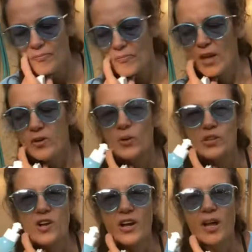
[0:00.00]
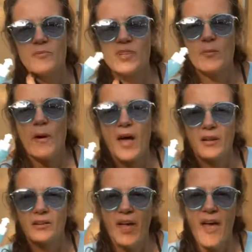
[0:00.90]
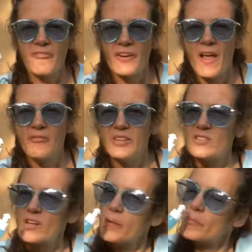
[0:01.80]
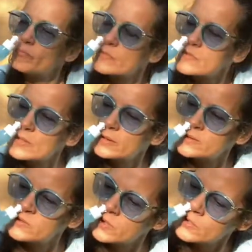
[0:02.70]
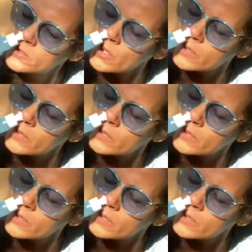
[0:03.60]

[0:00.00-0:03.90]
And you want to try to empty the bottle half and half each time. So let's do the other side.